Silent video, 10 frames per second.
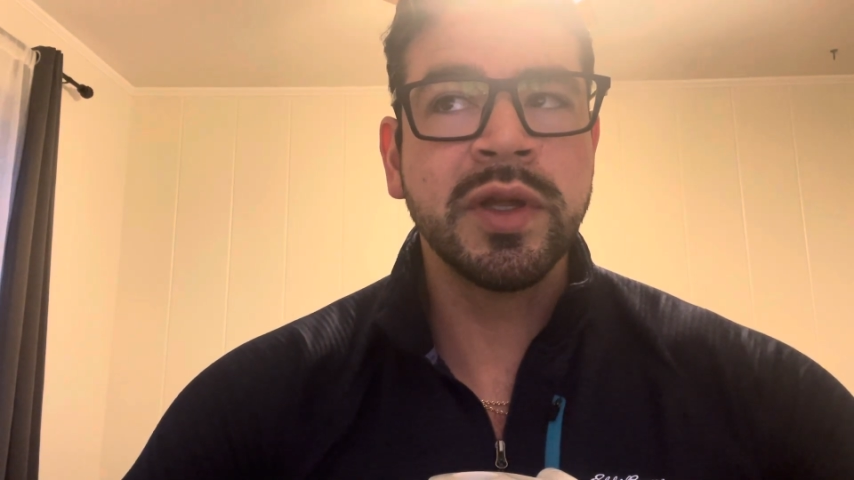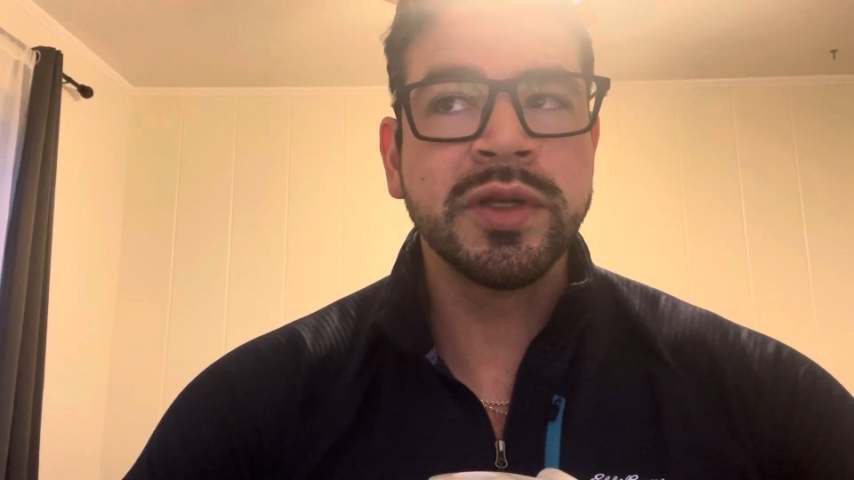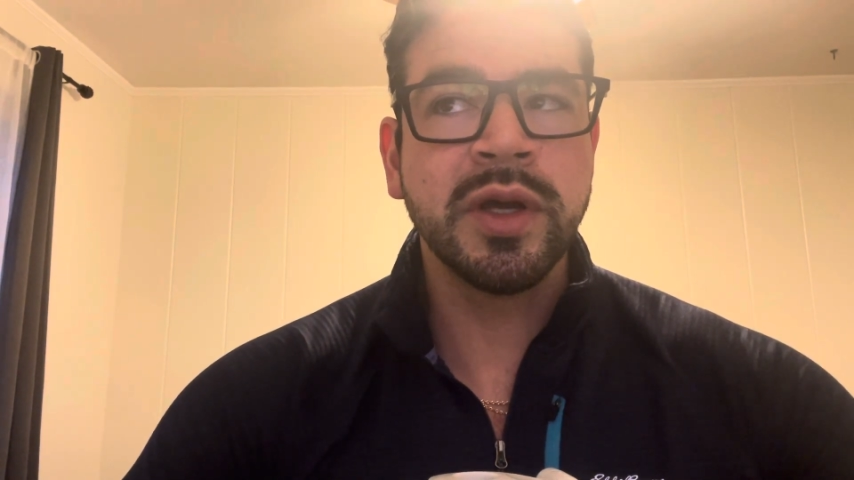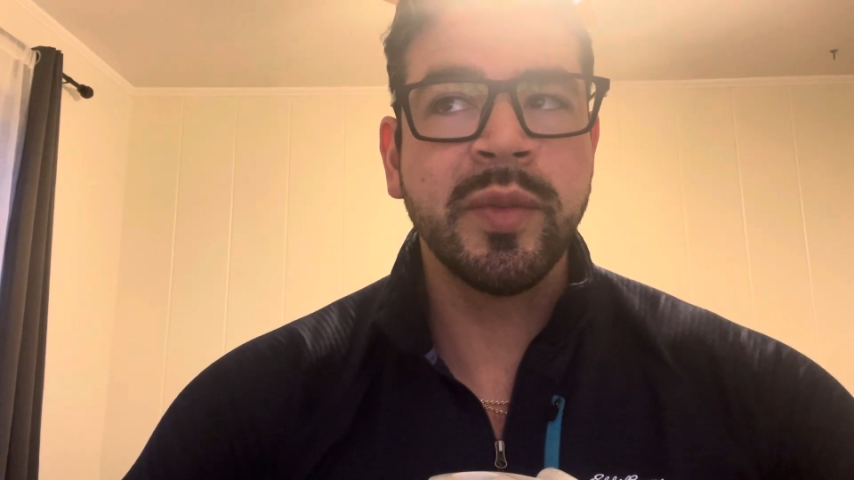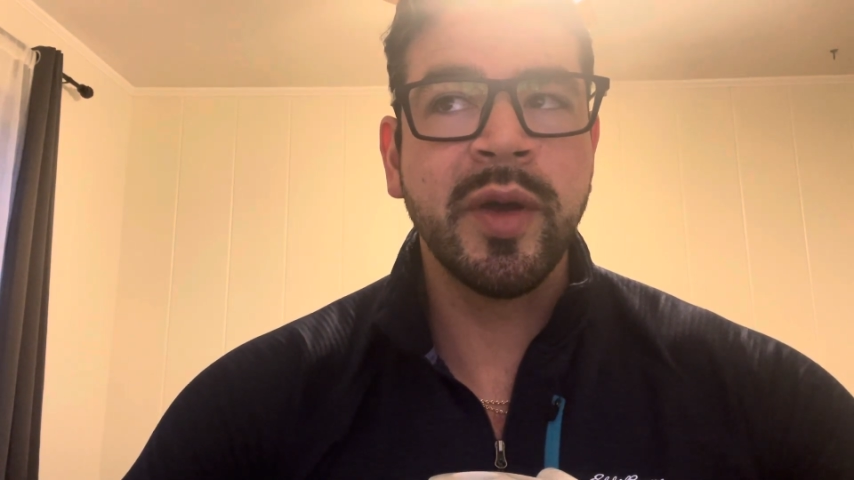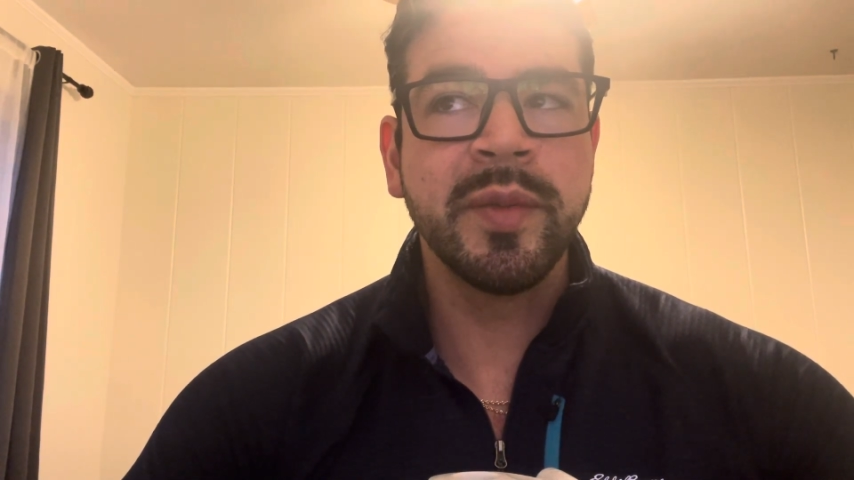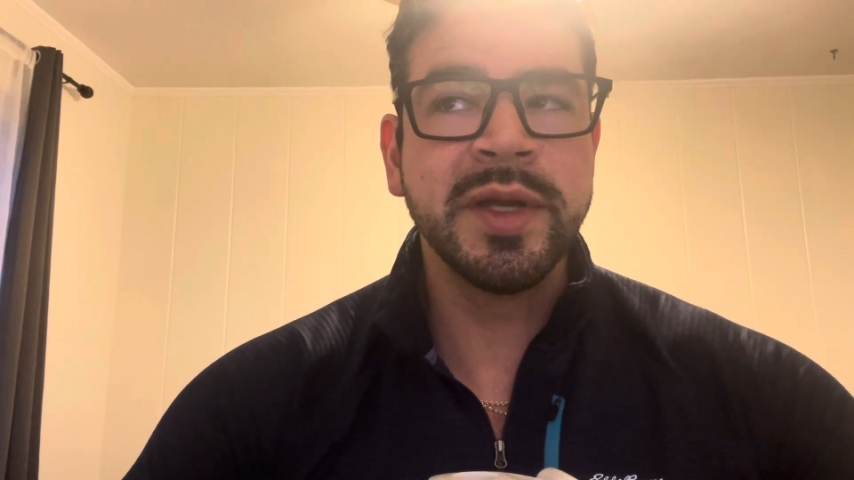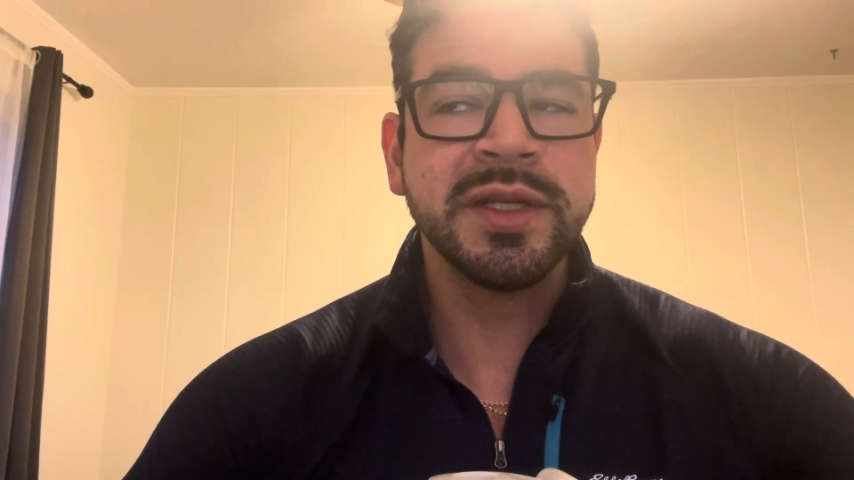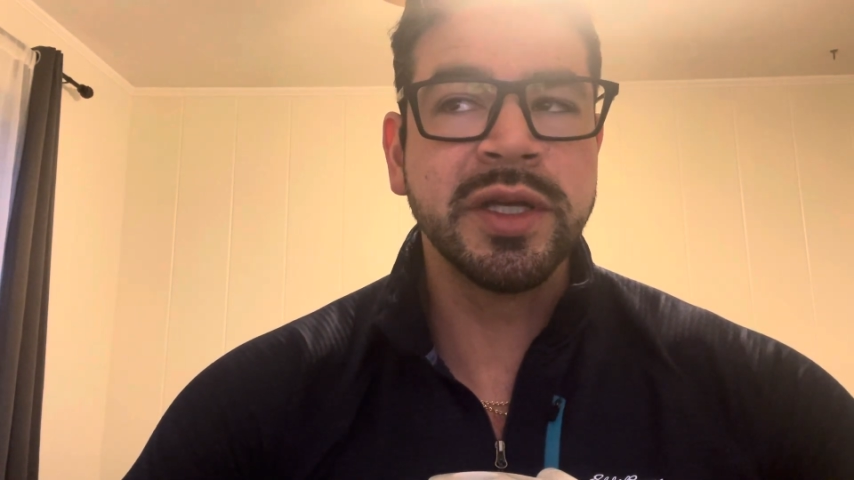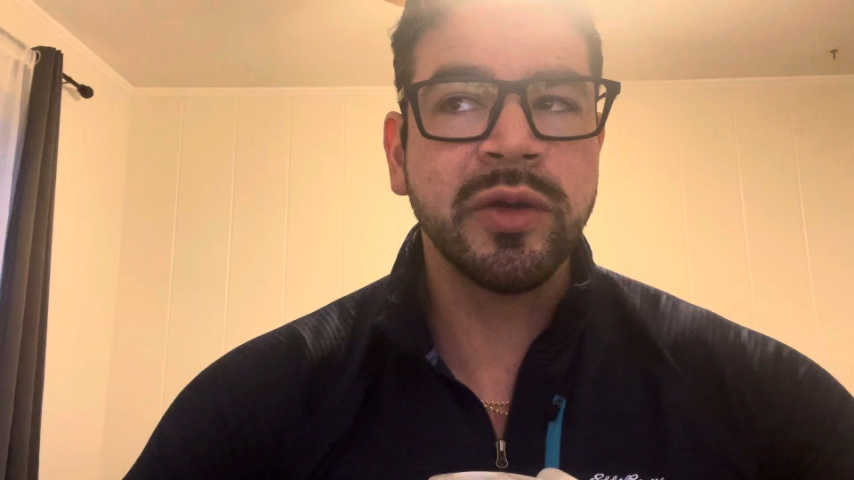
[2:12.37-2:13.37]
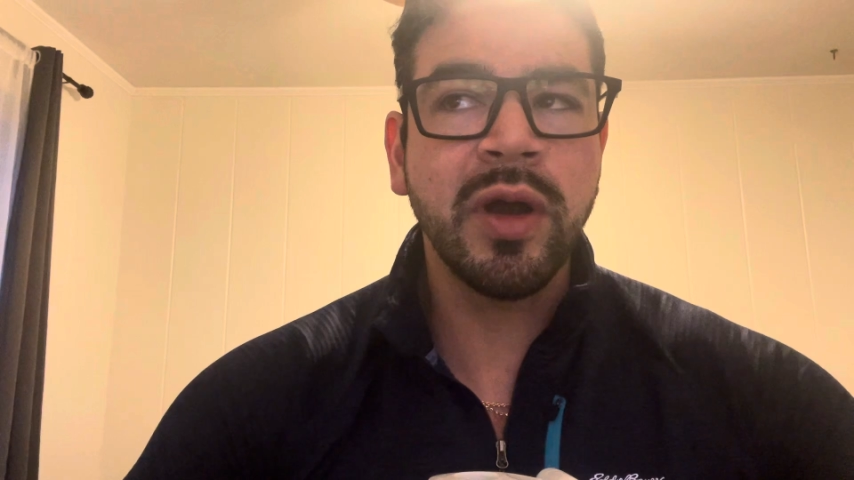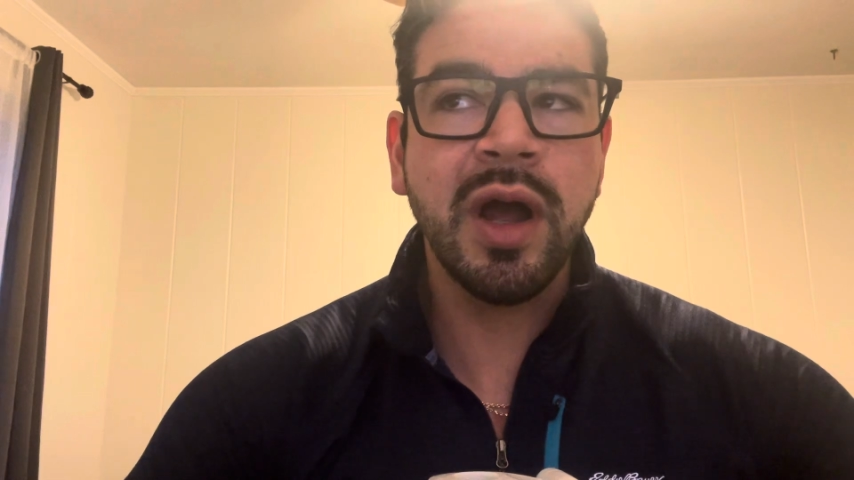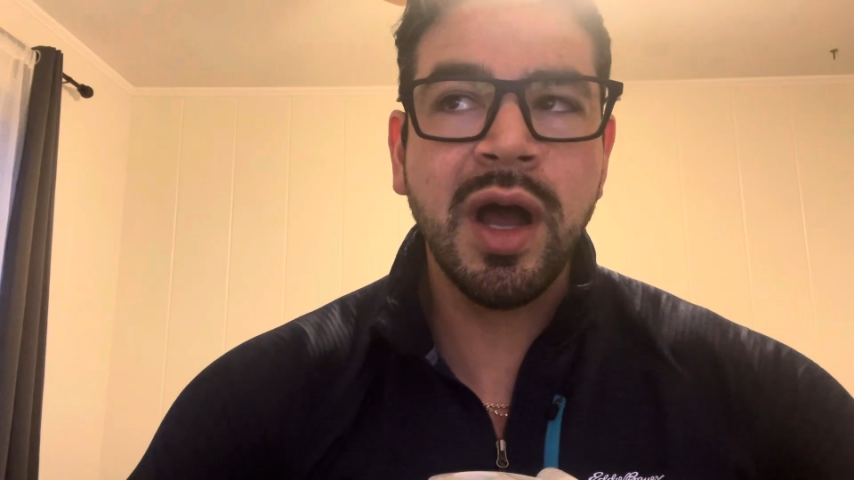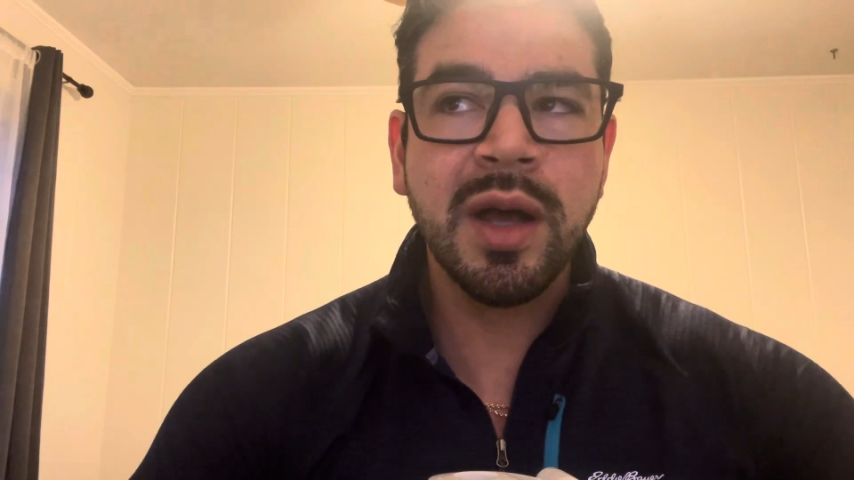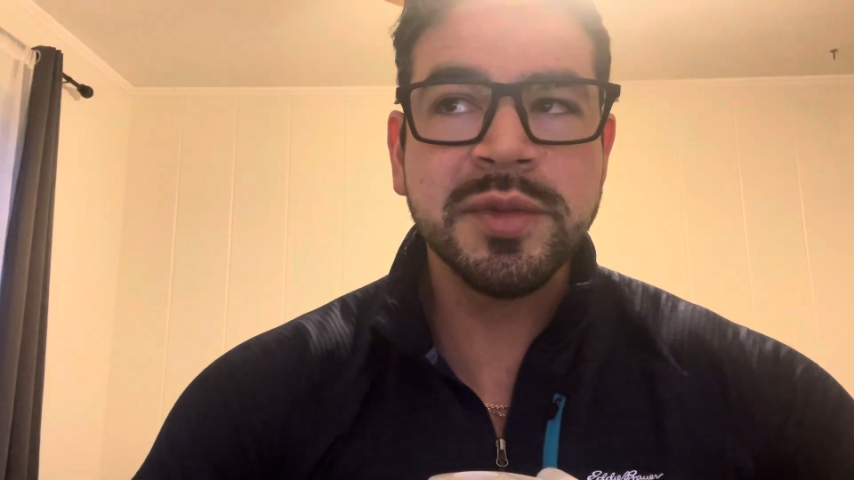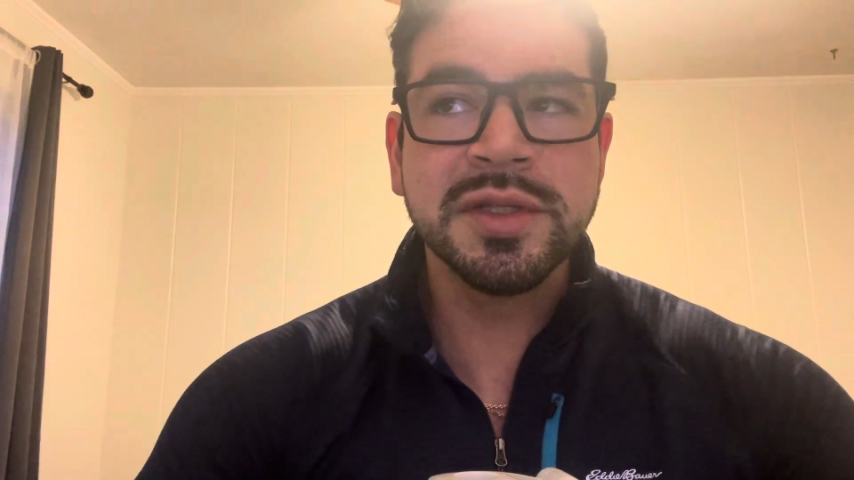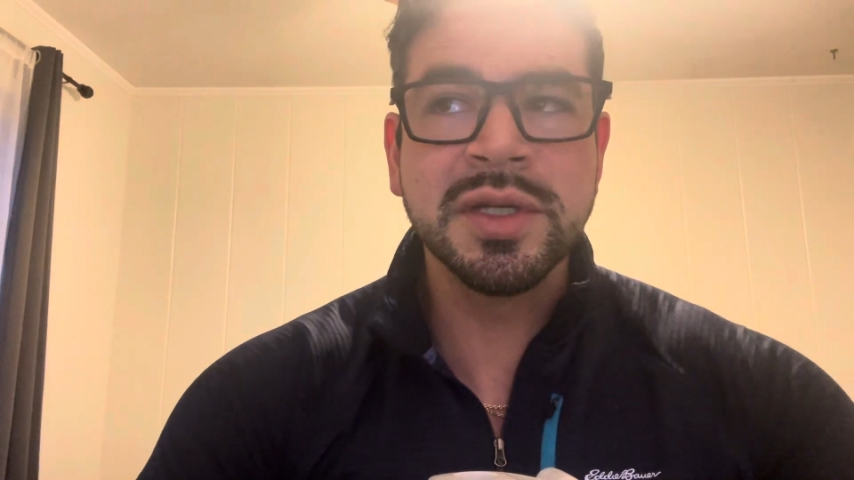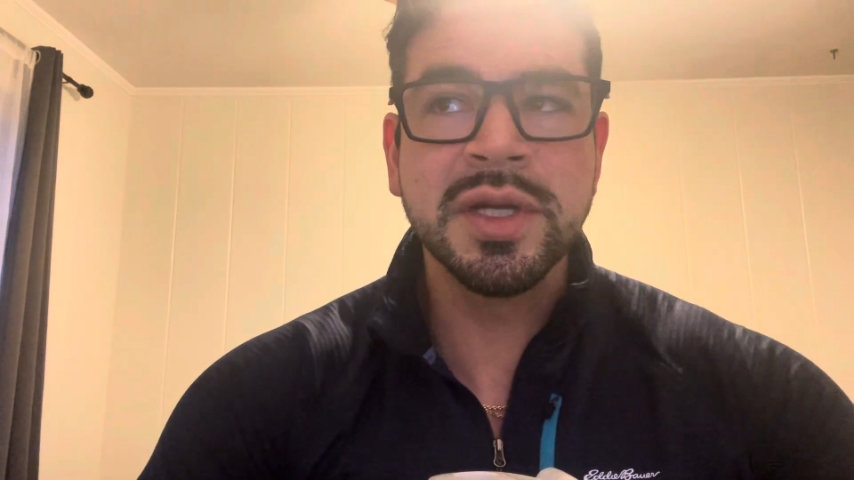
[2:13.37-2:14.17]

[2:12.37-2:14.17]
talk about Bt crops,